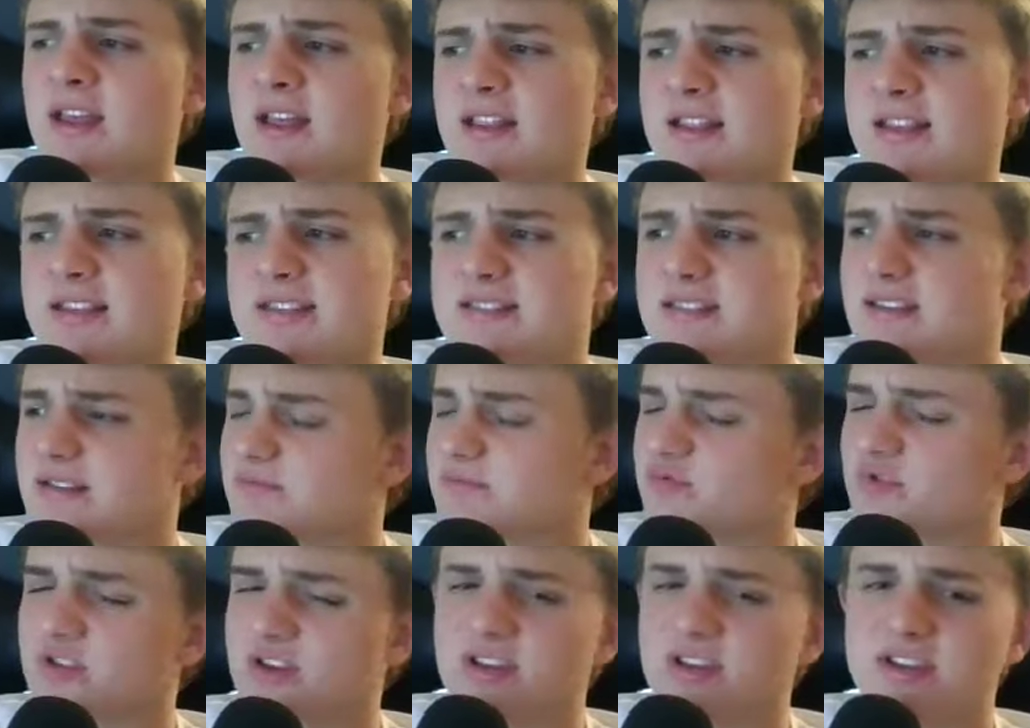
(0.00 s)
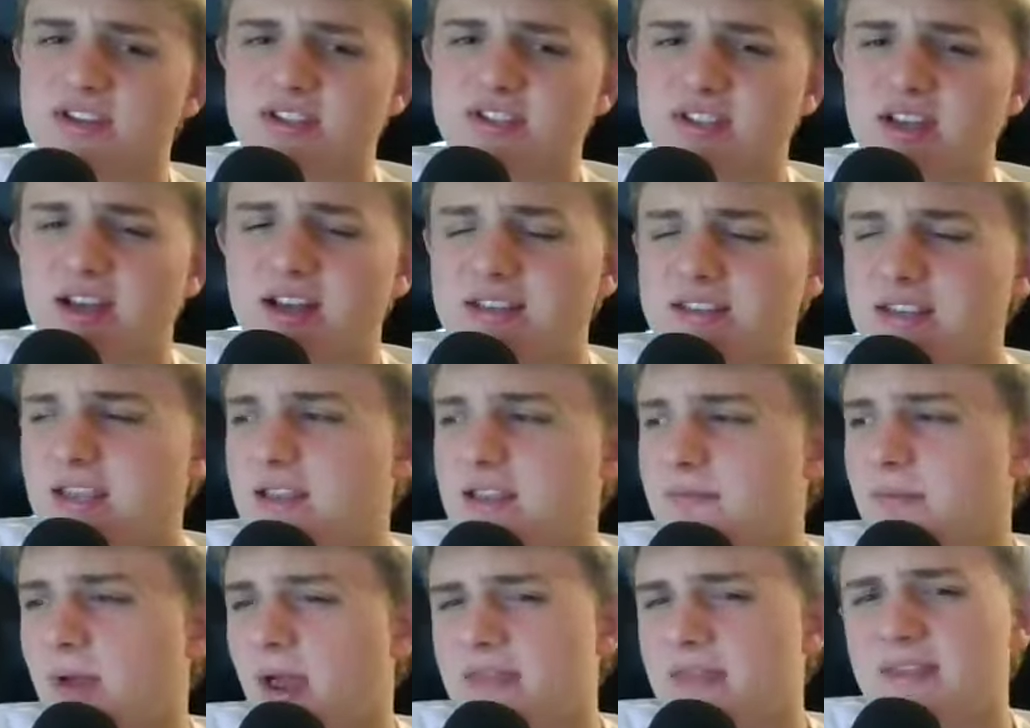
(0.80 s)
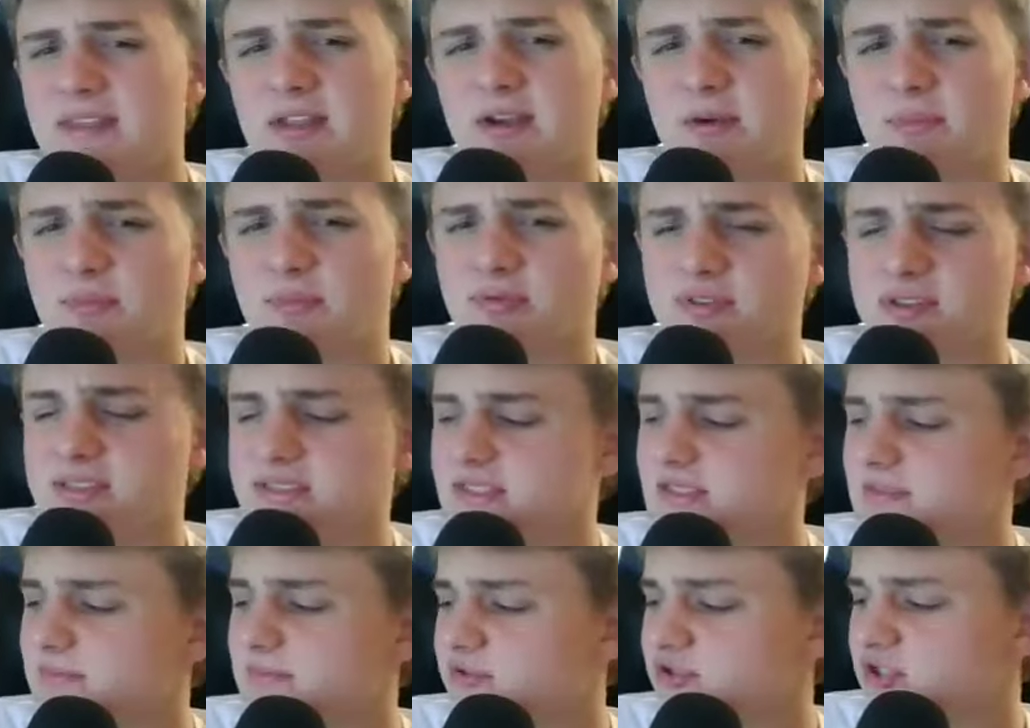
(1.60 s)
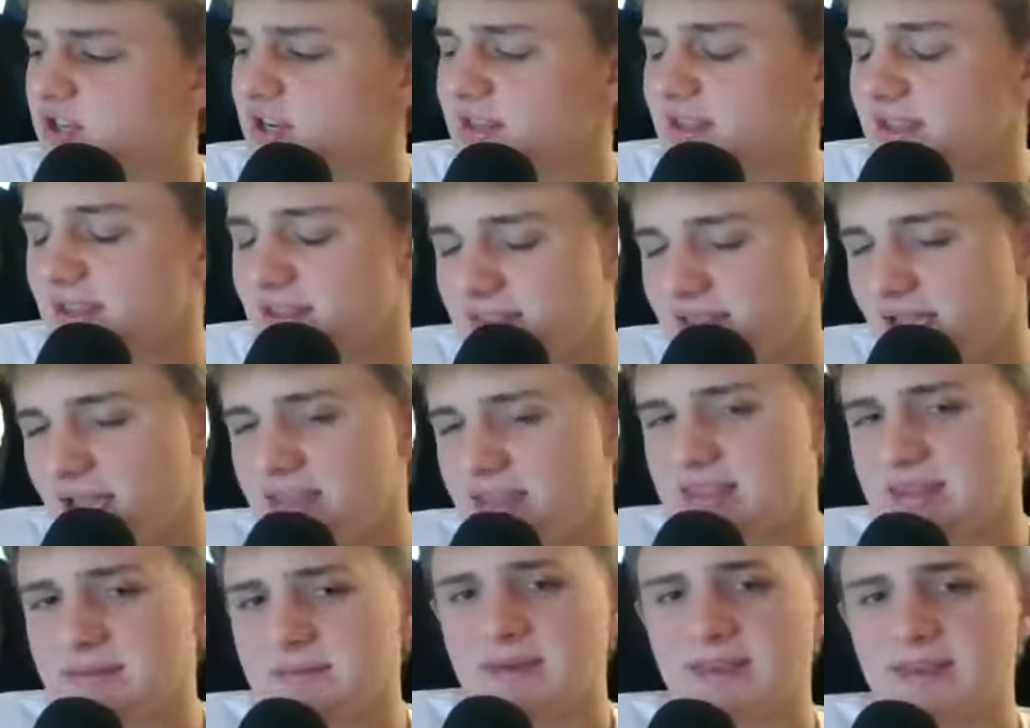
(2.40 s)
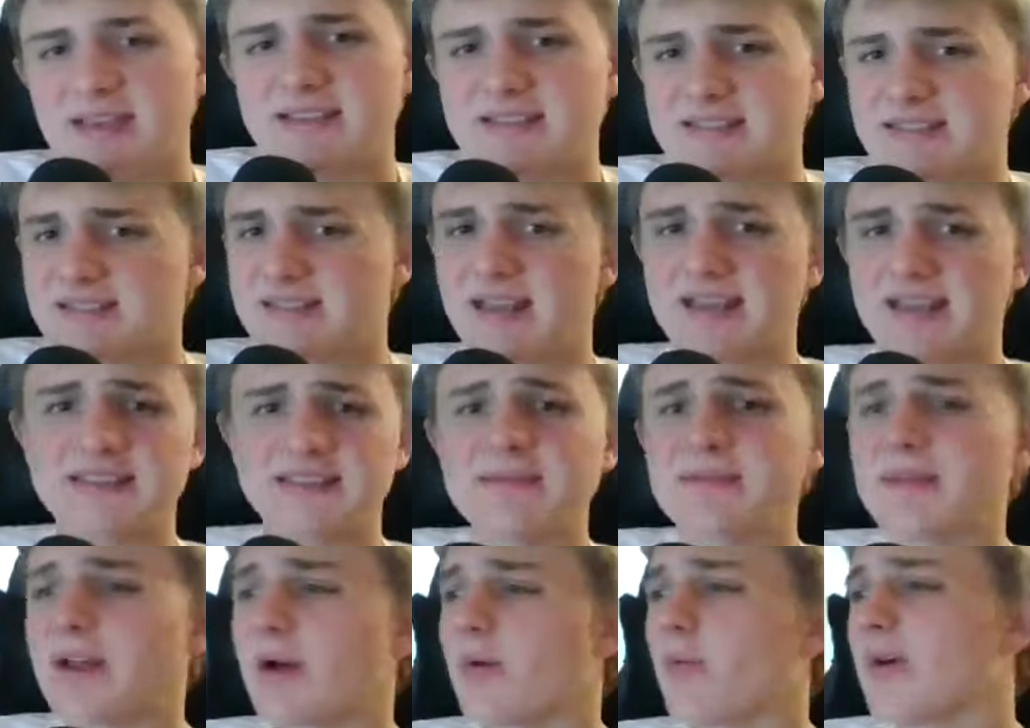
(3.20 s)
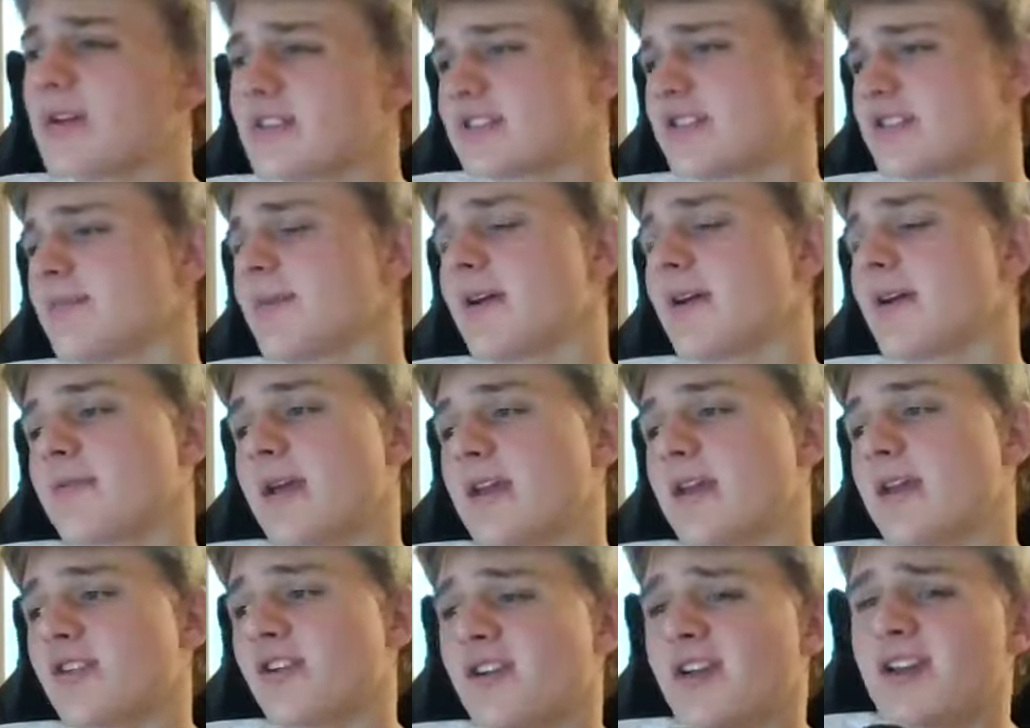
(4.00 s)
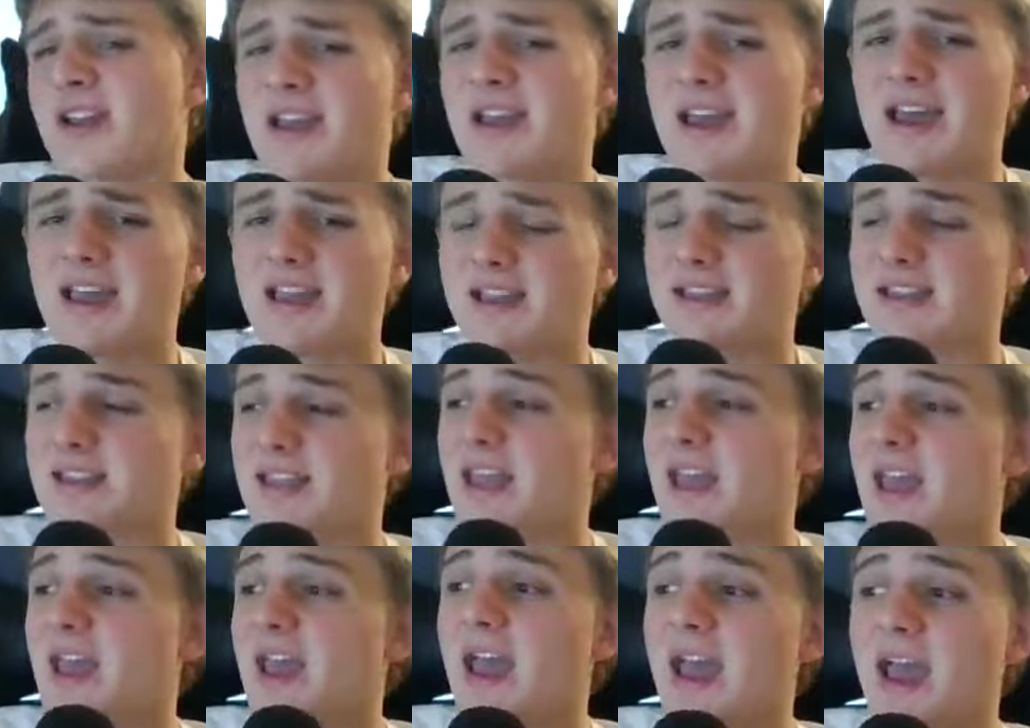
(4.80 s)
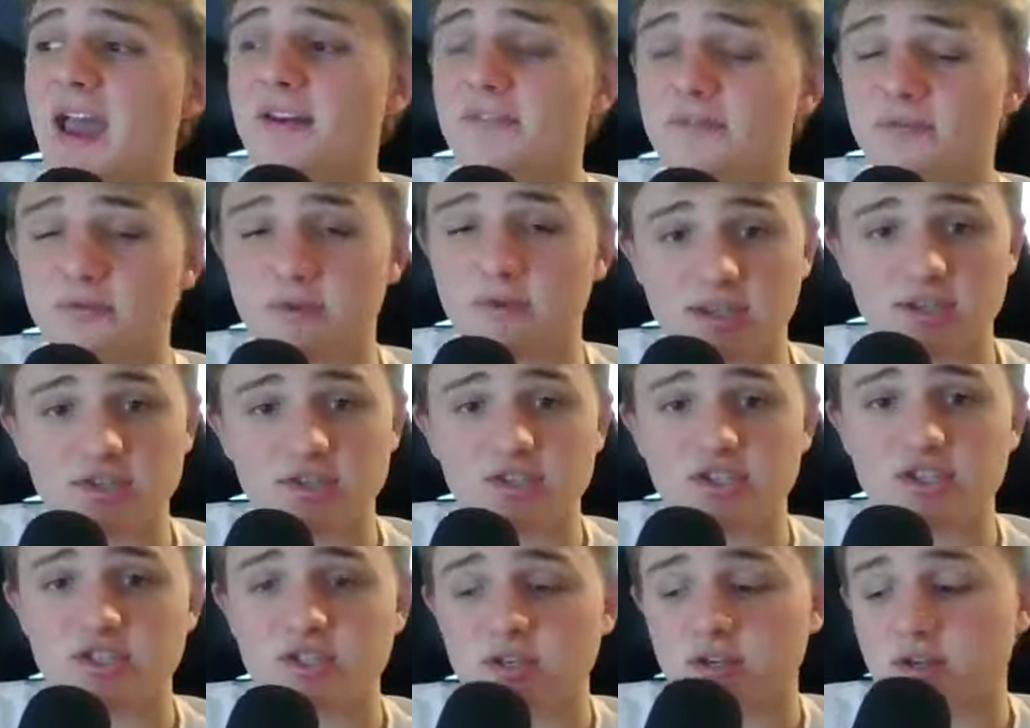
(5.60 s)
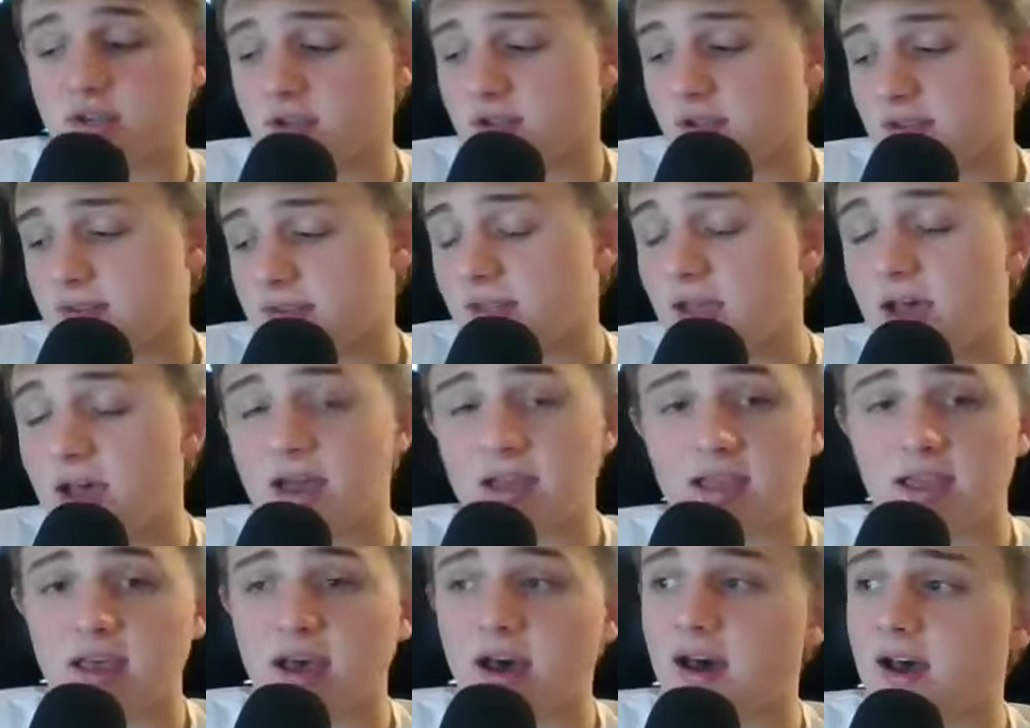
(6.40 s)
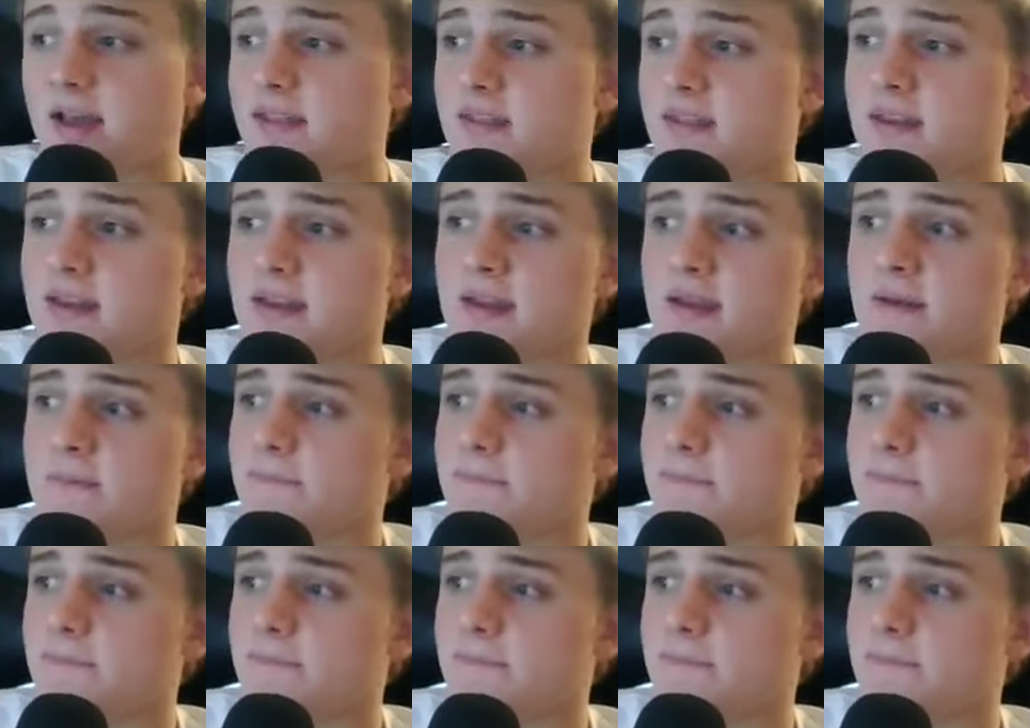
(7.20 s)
this is a really just, un- I think their preseason projected ninth the Big East, a team that wasn't on my radar, had an average non con